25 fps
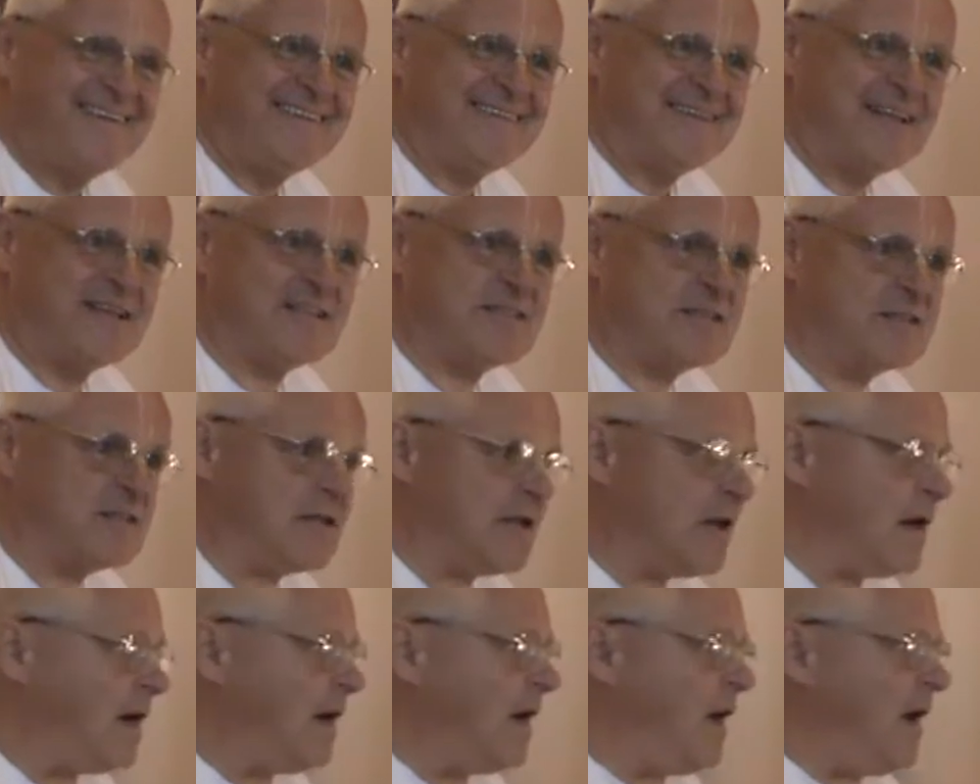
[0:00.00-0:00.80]
They said,
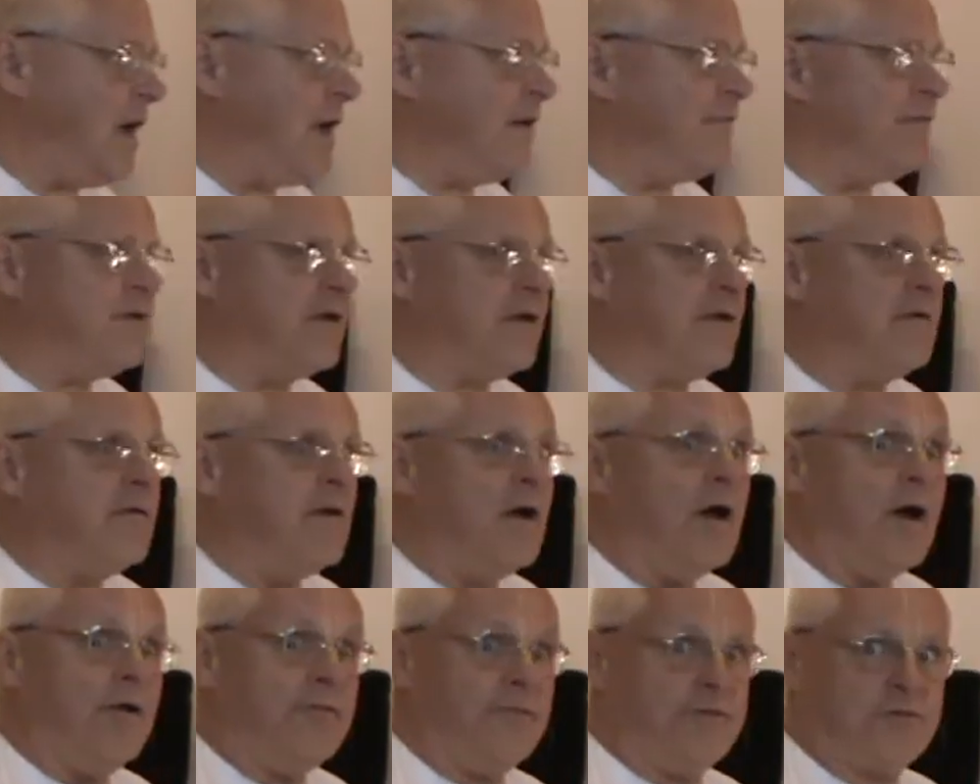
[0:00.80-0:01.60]
they are
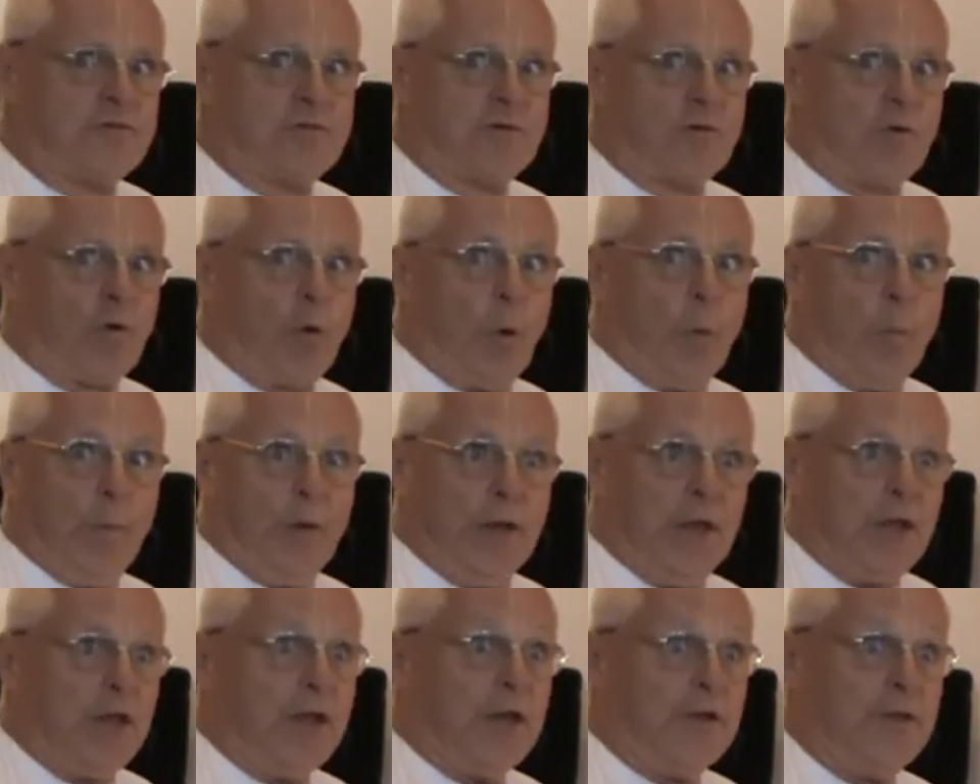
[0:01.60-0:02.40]
everywhere, and it's
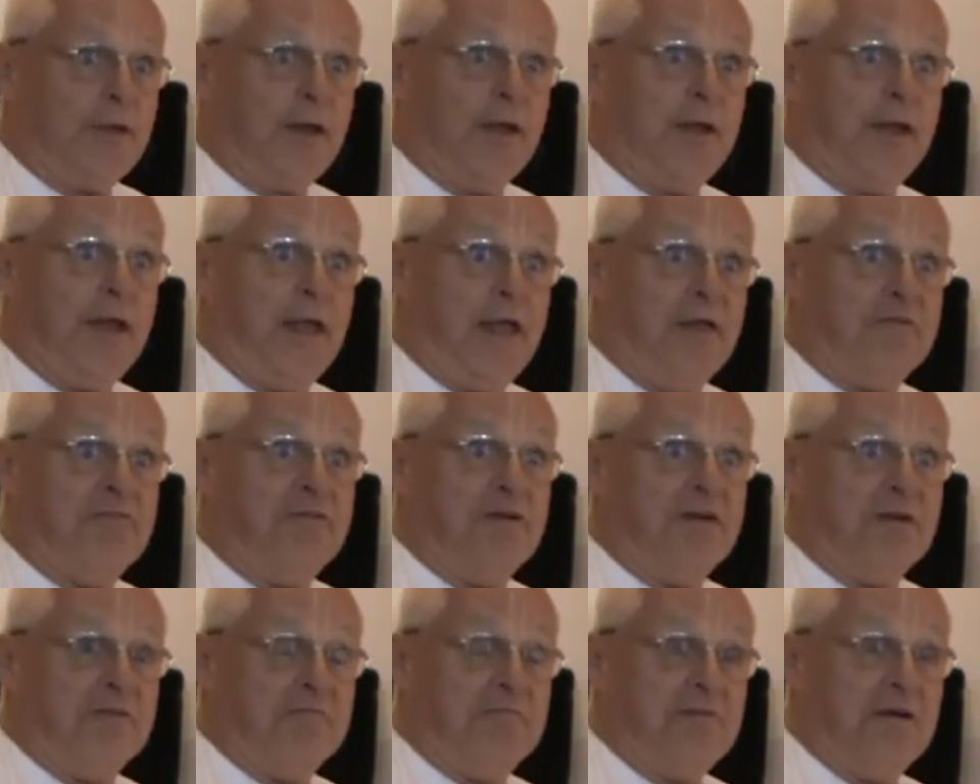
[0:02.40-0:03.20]
growing. They're
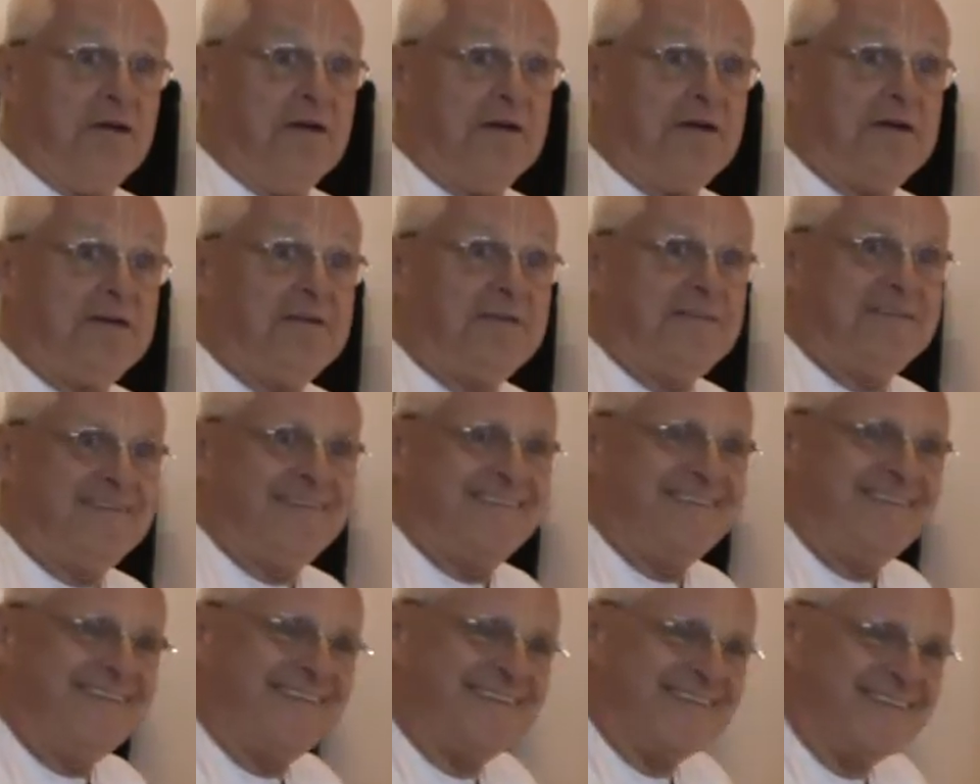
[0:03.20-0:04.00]
everywhere.
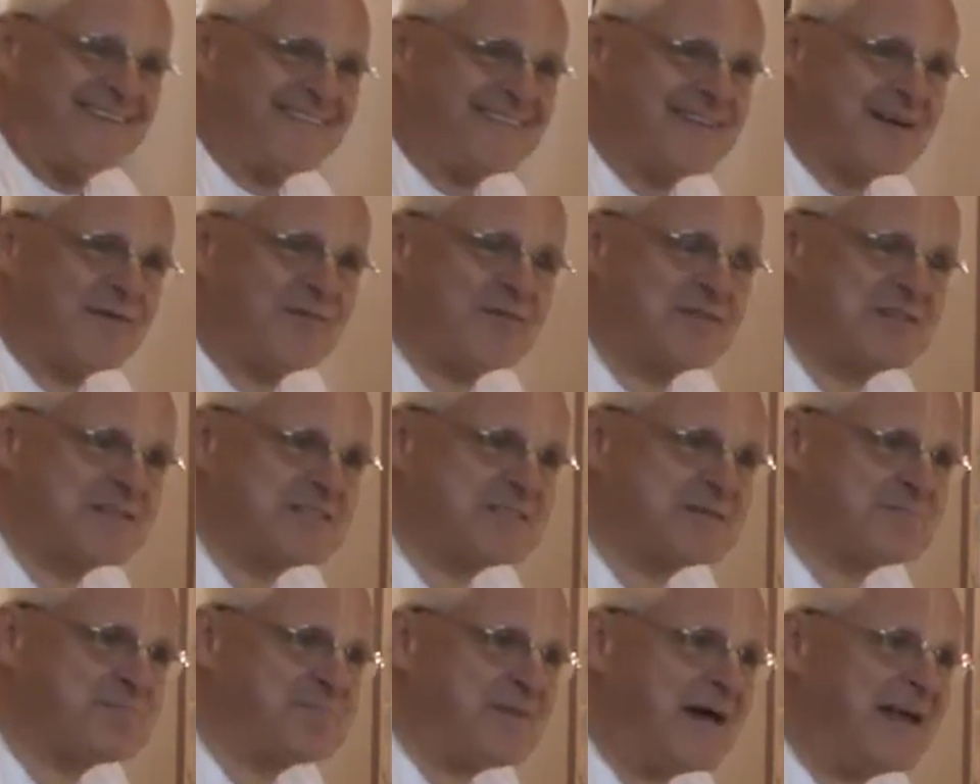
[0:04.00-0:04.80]
You know, there was
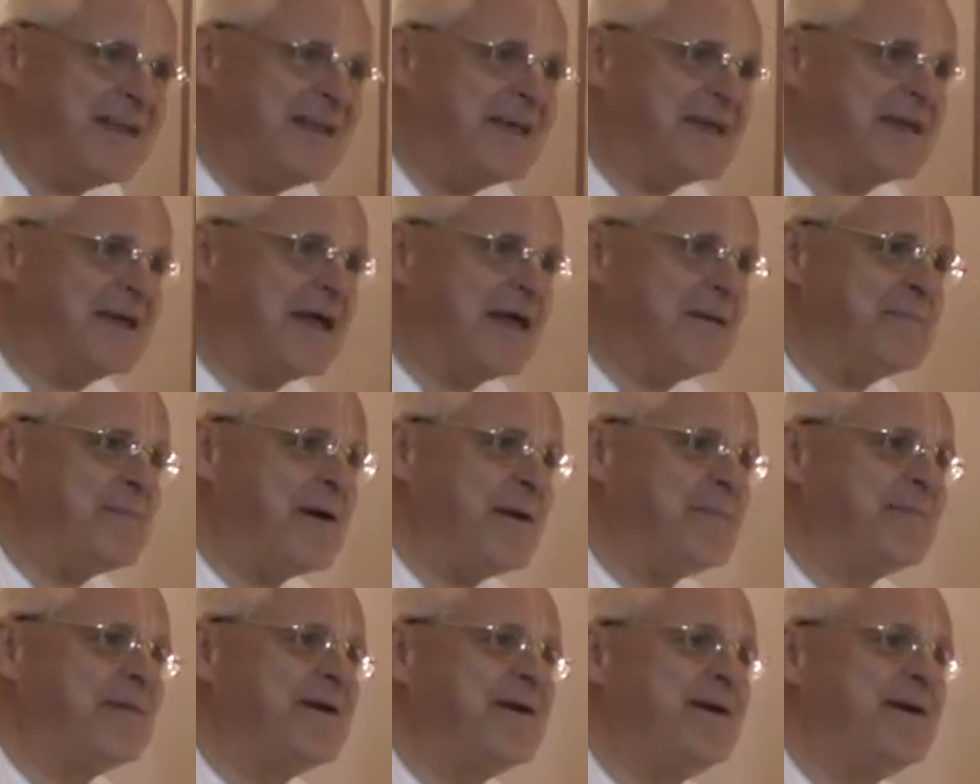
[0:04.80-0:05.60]
this panic came up.